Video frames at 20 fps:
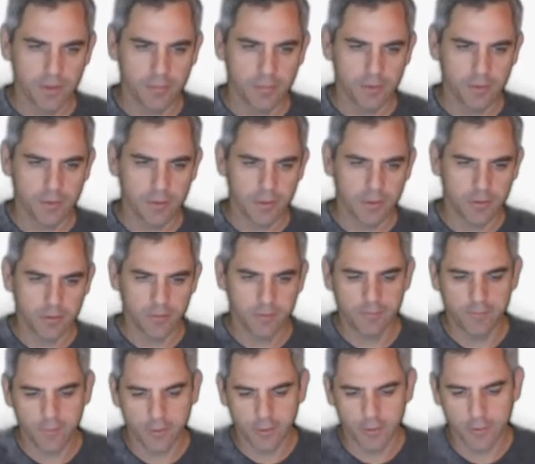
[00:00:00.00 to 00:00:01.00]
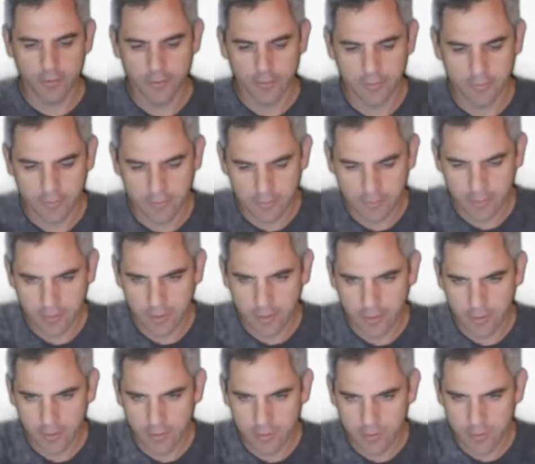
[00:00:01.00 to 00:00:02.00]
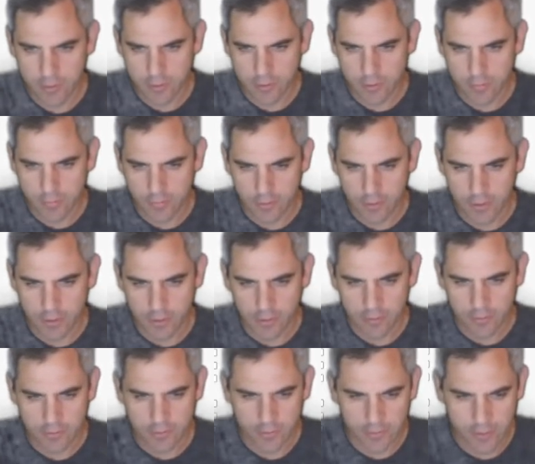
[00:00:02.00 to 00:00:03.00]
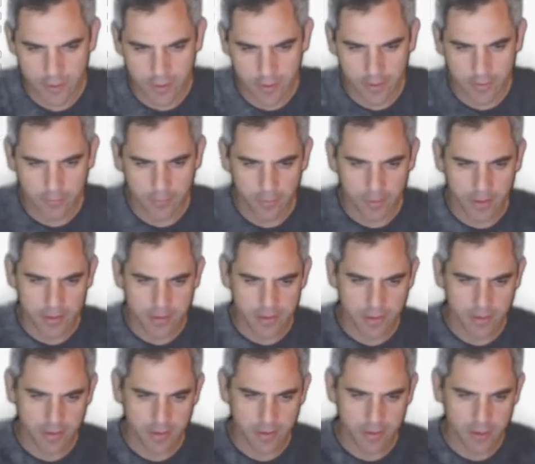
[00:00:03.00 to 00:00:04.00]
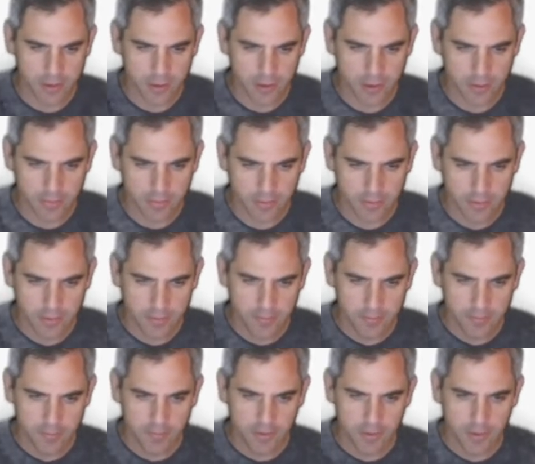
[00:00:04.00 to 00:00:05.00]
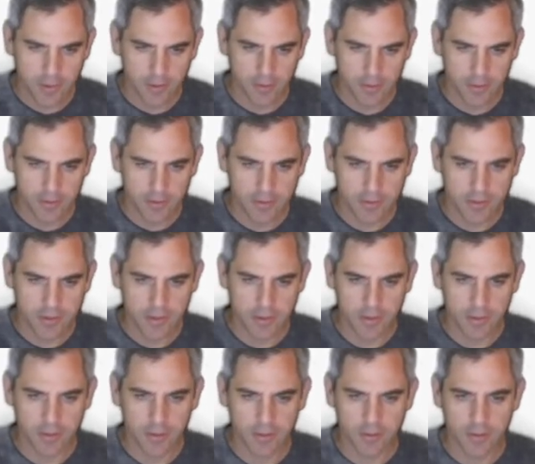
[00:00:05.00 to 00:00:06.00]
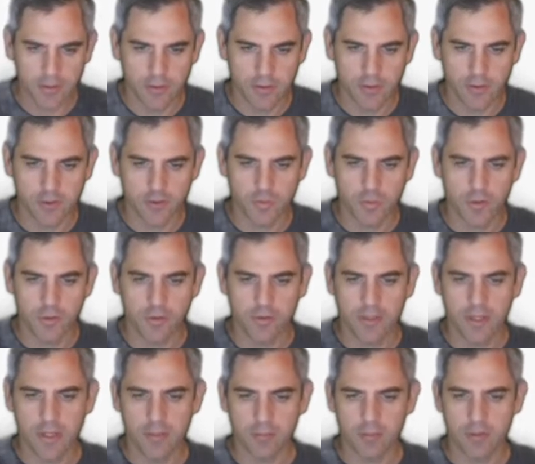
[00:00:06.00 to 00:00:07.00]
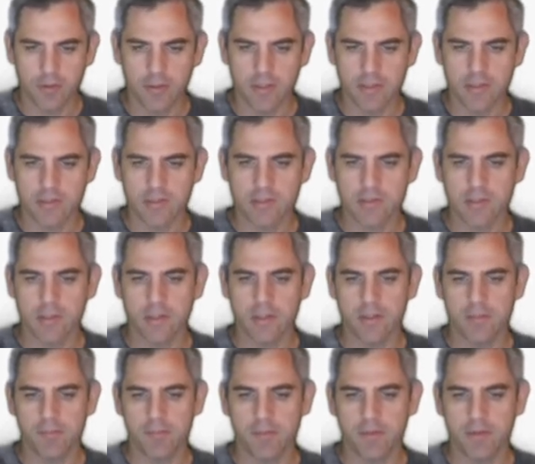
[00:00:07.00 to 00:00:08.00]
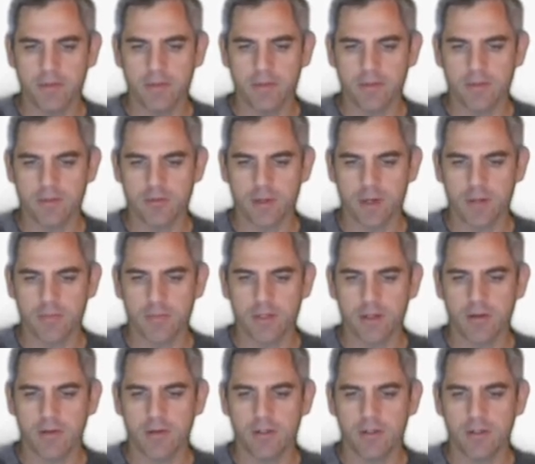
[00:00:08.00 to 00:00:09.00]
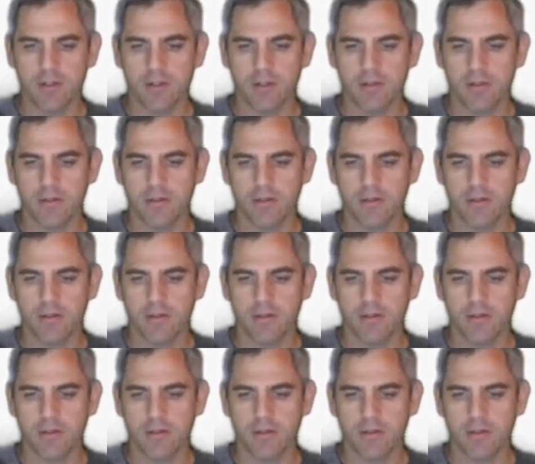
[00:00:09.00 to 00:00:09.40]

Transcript: Go on your phone, and then you search for 802.1x authentication. And you can see here, you just want to enable this this drop down here,